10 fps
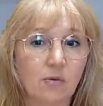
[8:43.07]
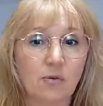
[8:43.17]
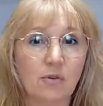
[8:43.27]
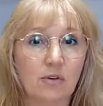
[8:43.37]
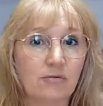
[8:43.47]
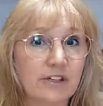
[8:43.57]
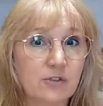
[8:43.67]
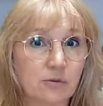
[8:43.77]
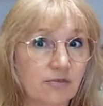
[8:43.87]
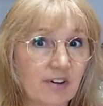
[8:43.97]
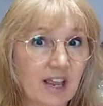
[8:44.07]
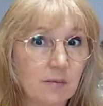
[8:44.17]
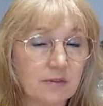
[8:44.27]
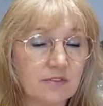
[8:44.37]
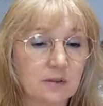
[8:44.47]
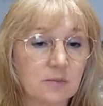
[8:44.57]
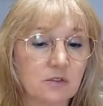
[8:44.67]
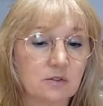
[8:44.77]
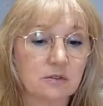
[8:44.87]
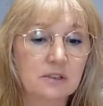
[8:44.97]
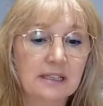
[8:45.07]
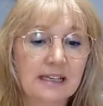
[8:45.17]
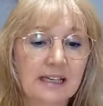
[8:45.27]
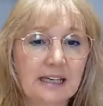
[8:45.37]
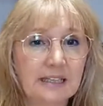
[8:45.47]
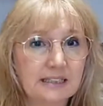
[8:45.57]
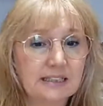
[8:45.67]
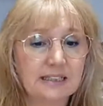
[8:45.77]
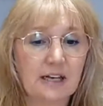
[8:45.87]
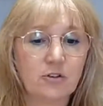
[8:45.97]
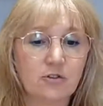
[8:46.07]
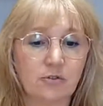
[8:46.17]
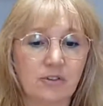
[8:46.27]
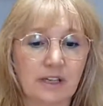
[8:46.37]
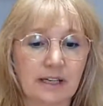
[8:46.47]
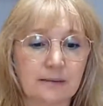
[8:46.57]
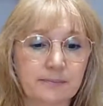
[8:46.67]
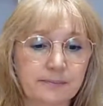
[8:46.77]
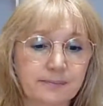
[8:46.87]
or a ritual flame of some sort. It is a central thing.